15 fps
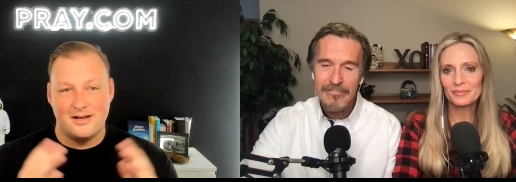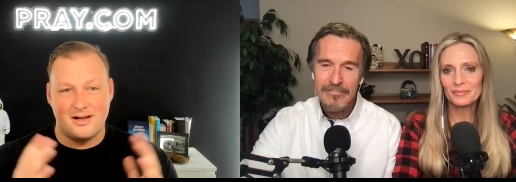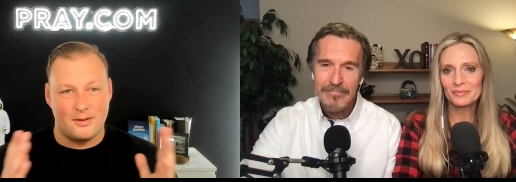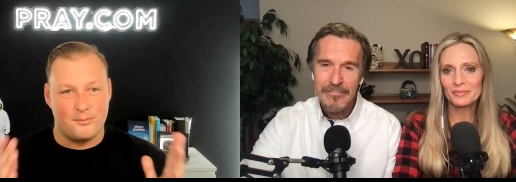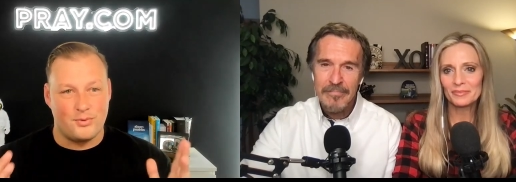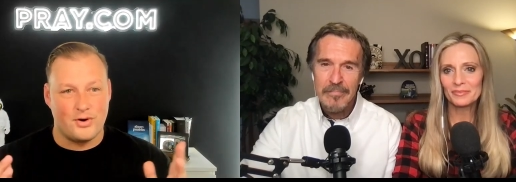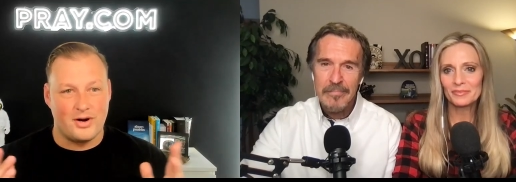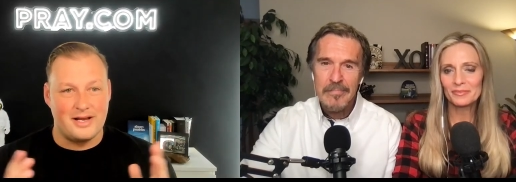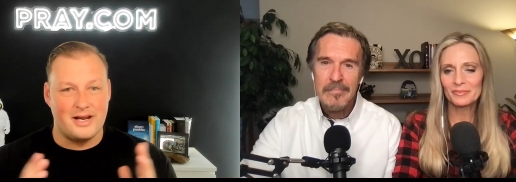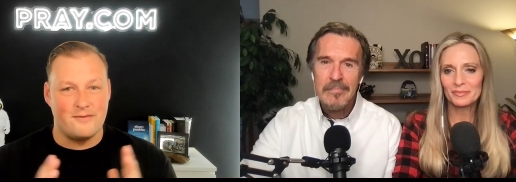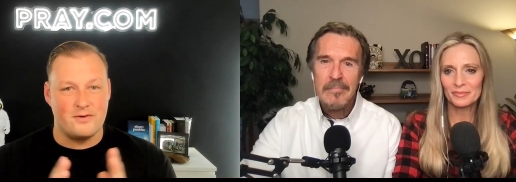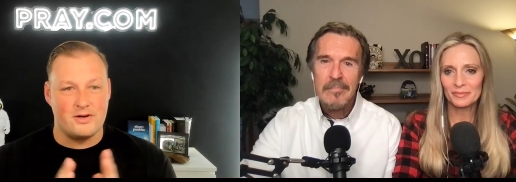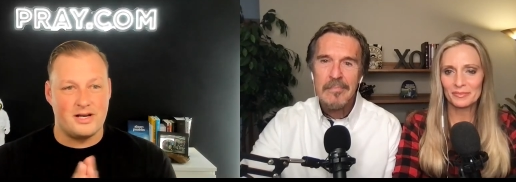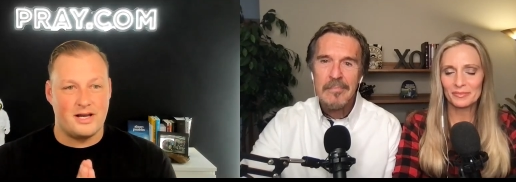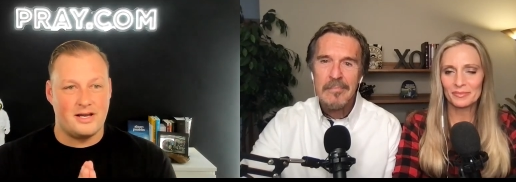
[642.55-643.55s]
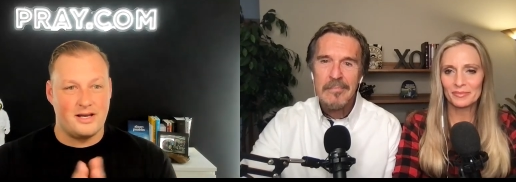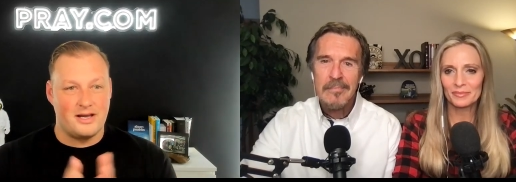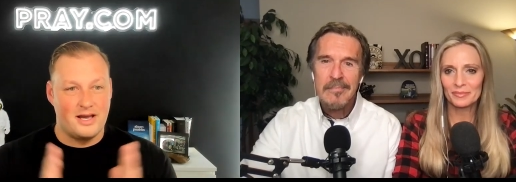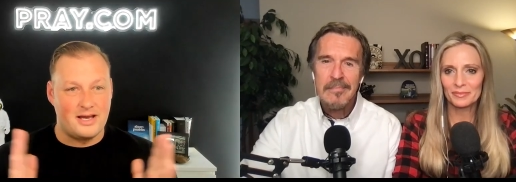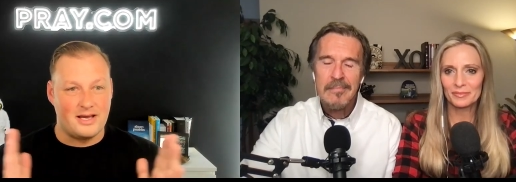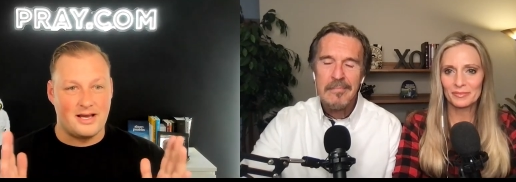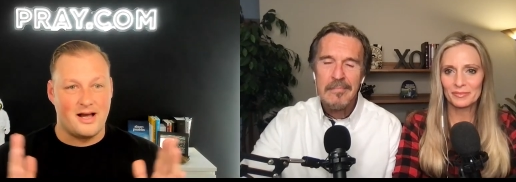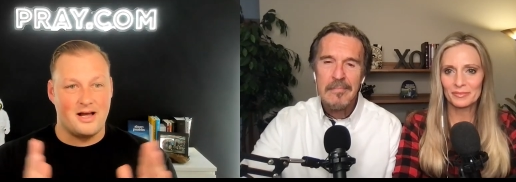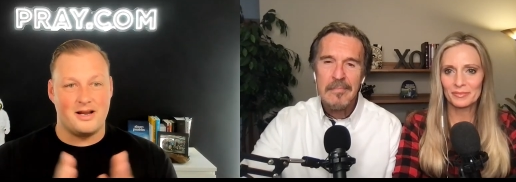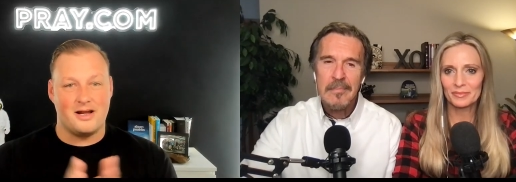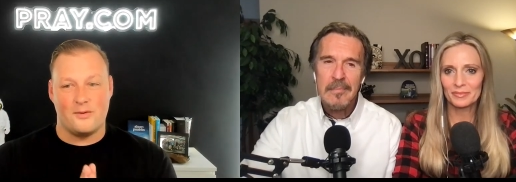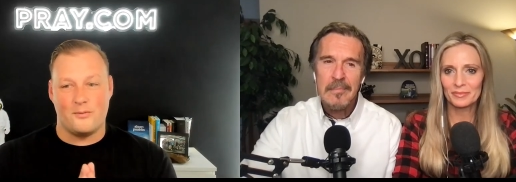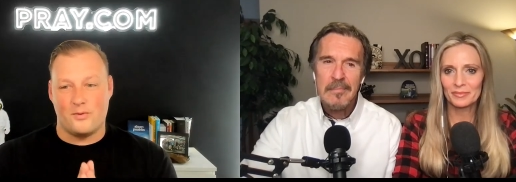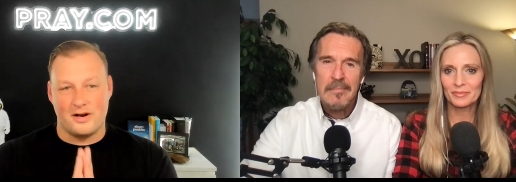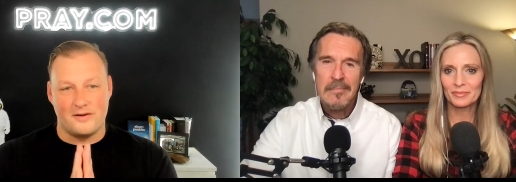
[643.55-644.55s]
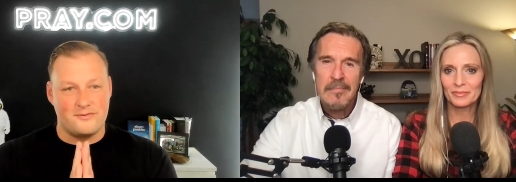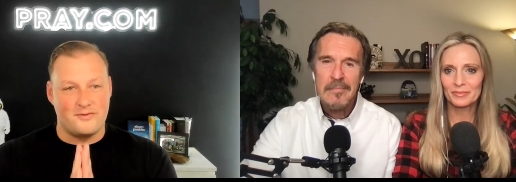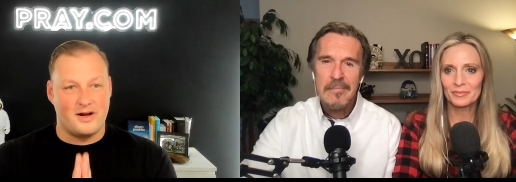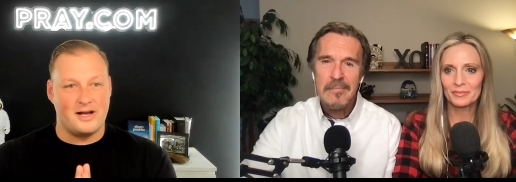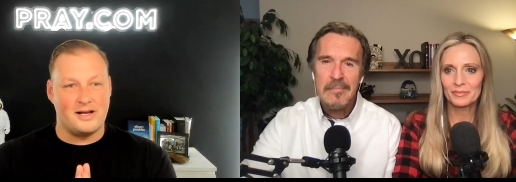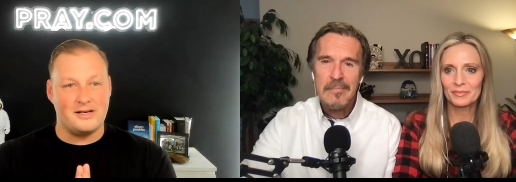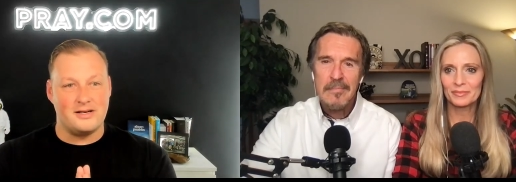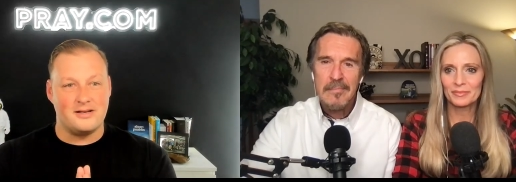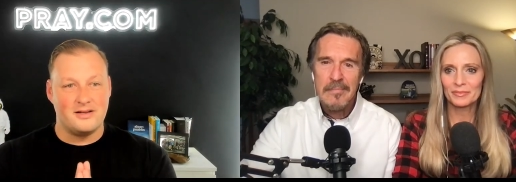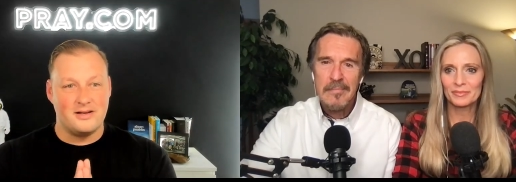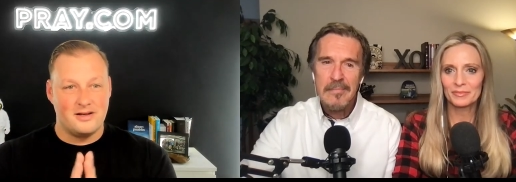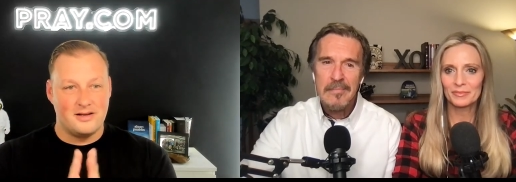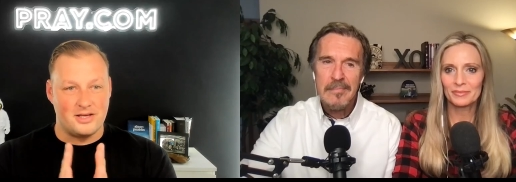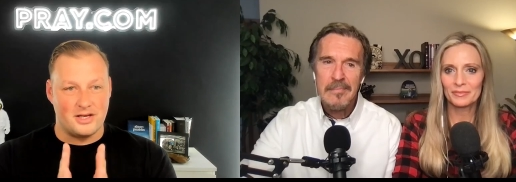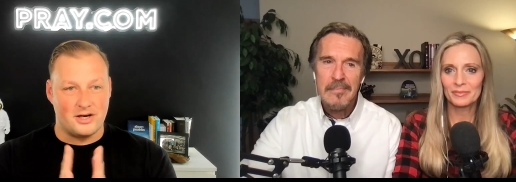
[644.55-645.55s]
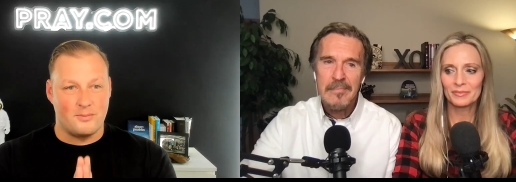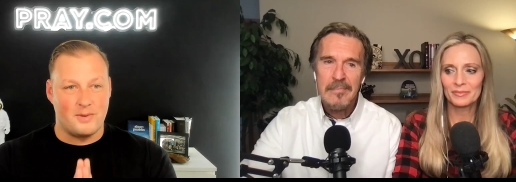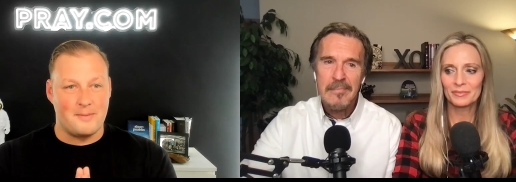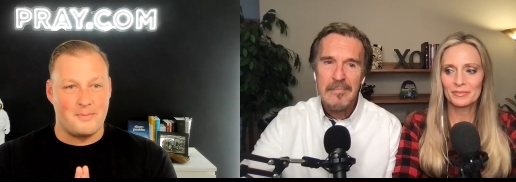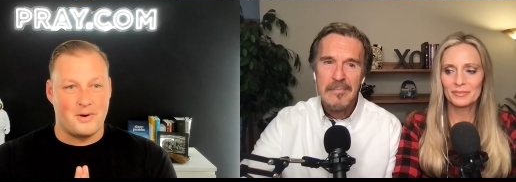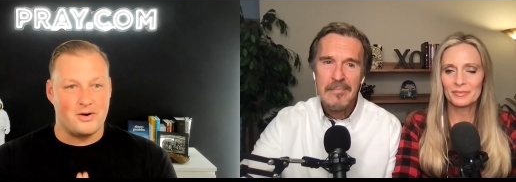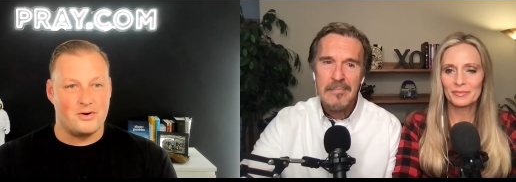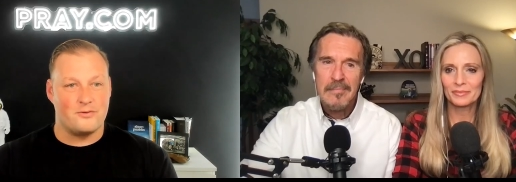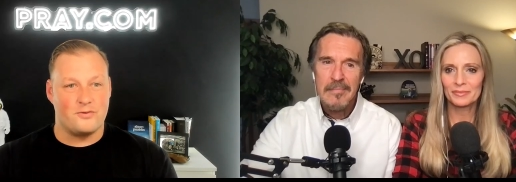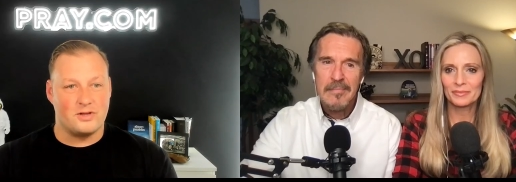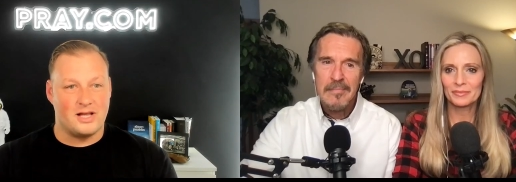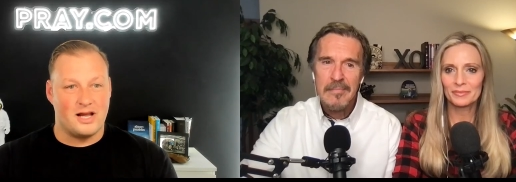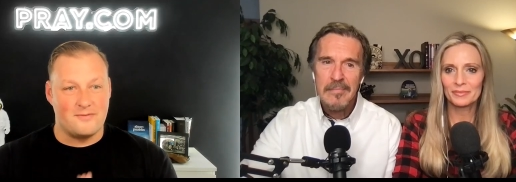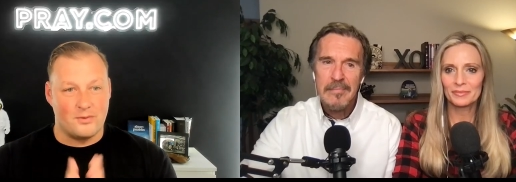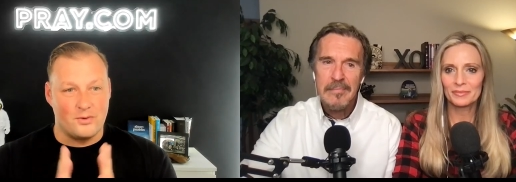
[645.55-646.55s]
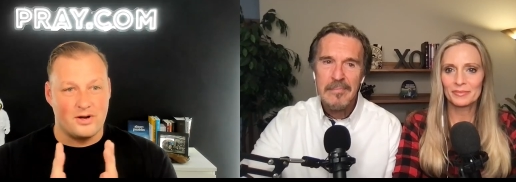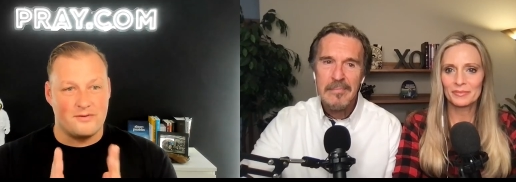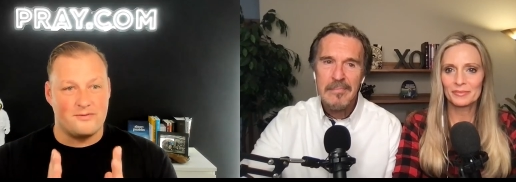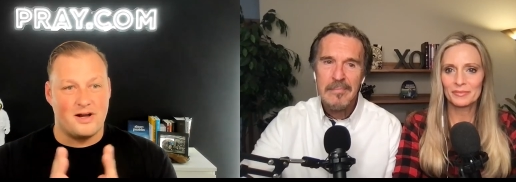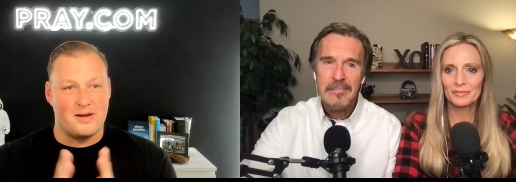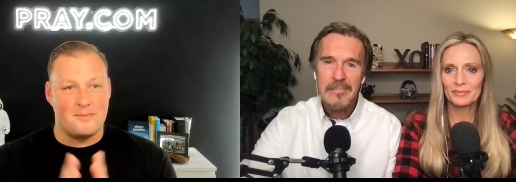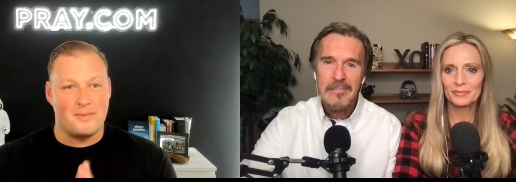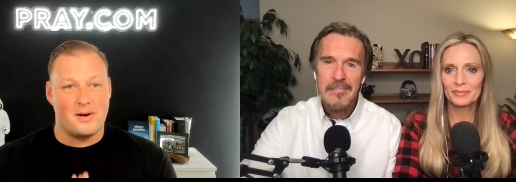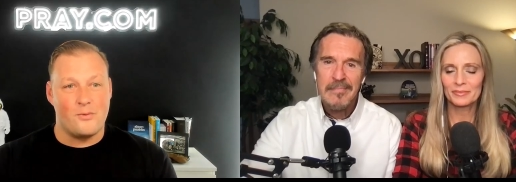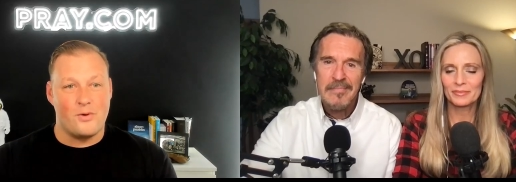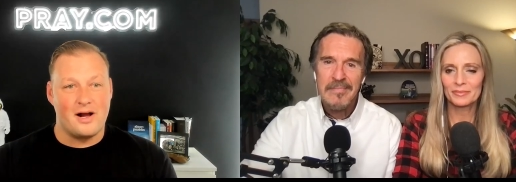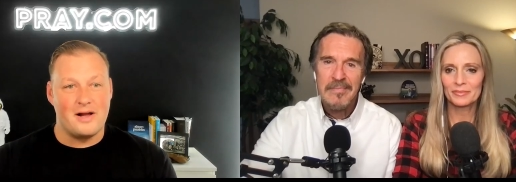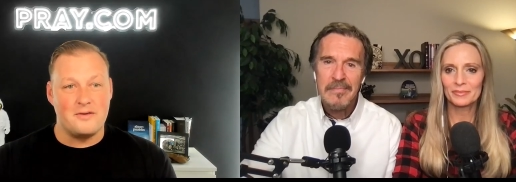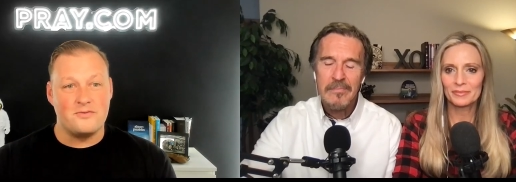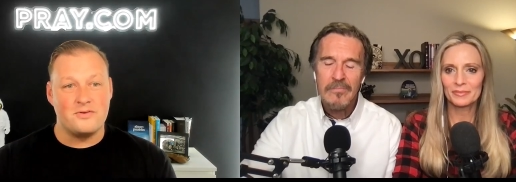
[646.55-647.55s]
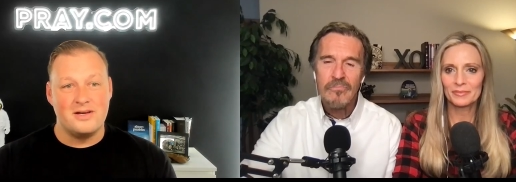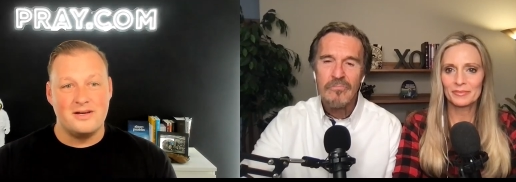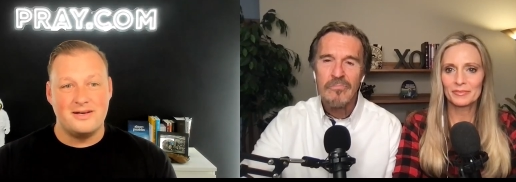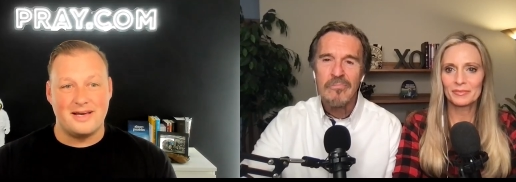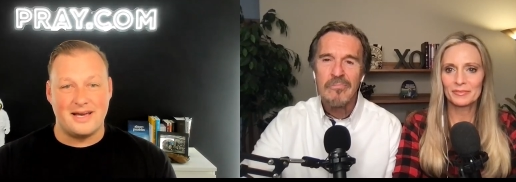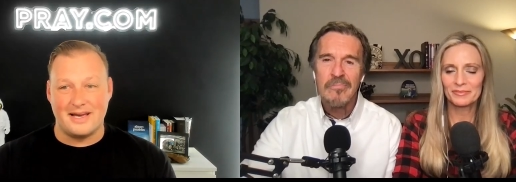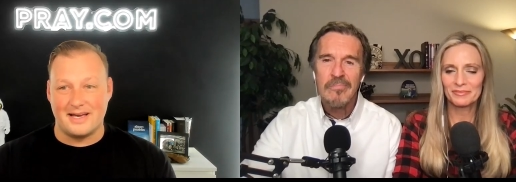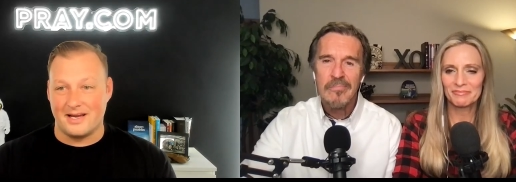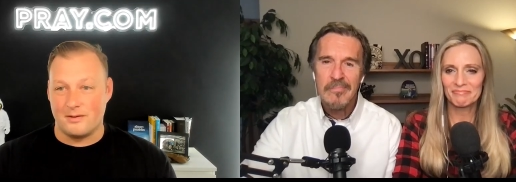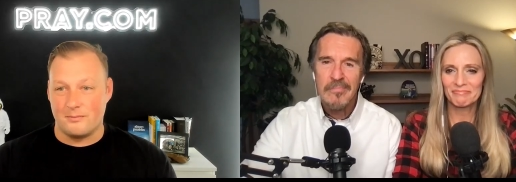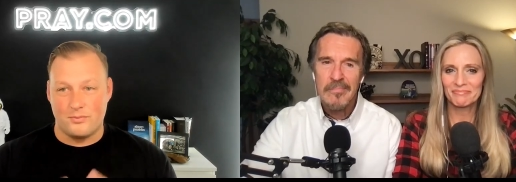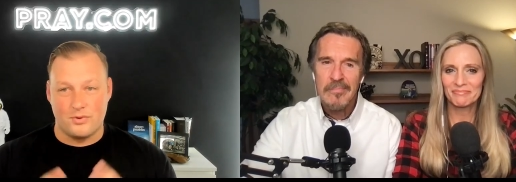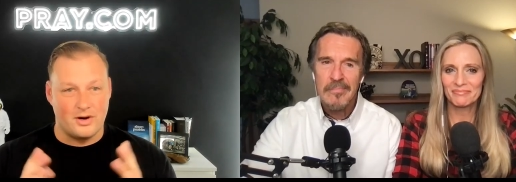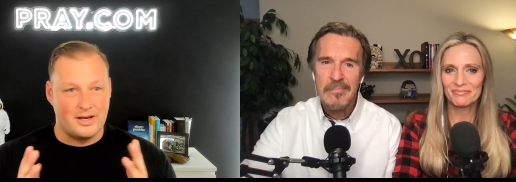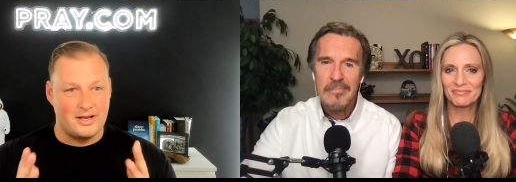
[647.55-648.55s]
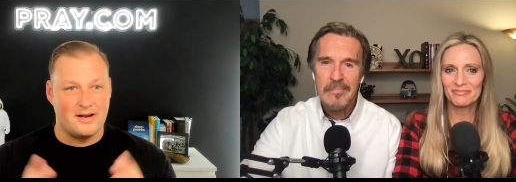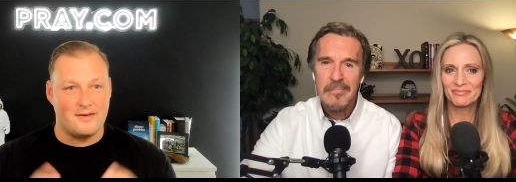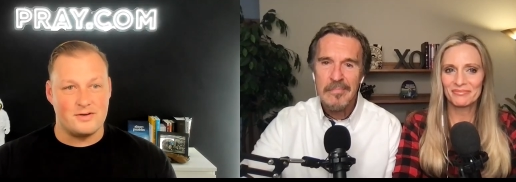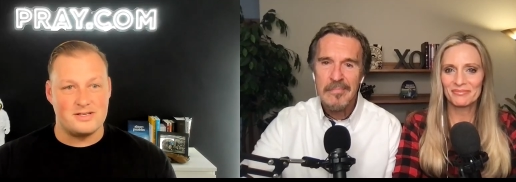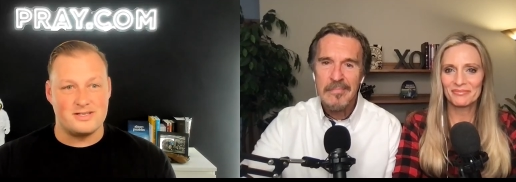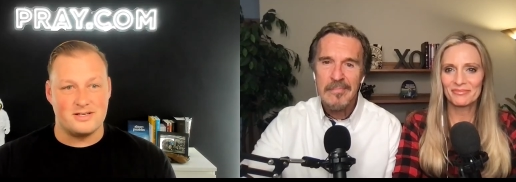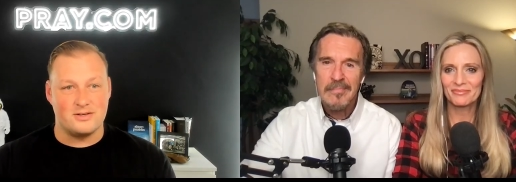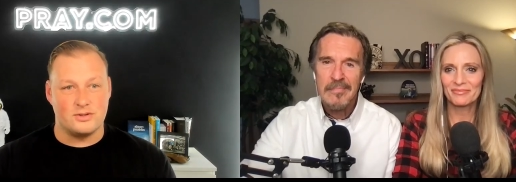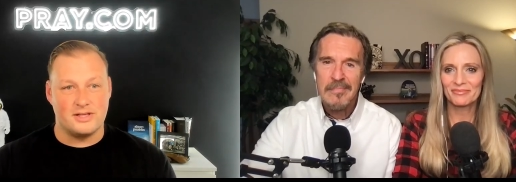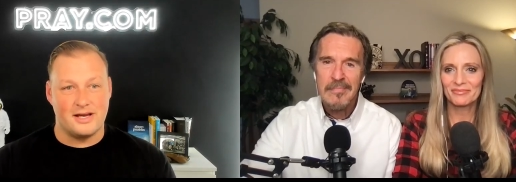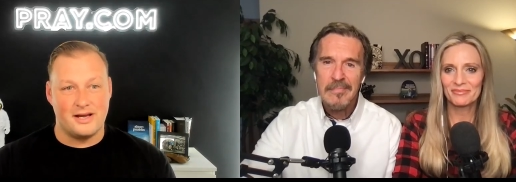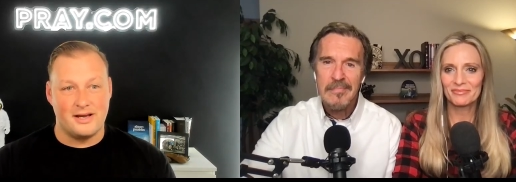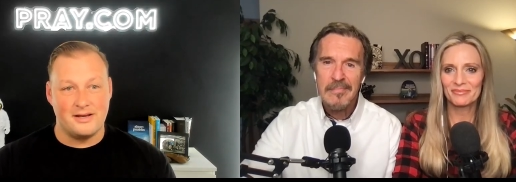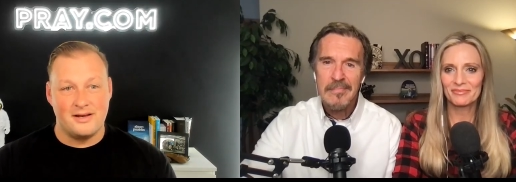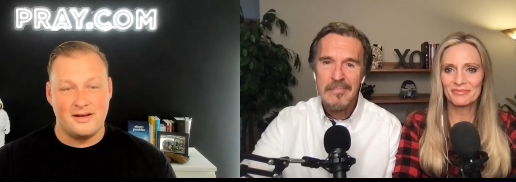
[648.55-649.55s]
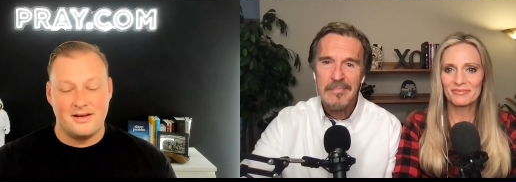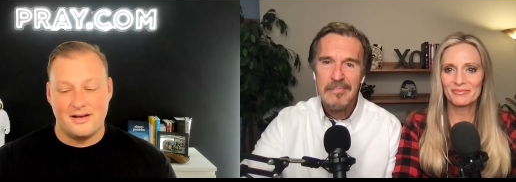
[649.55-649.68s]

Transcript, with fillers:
Speaker 1: I'm praying every day. Hey, God, I want to find you know, my partner for life. I want to find my wife mm. and praying every single day.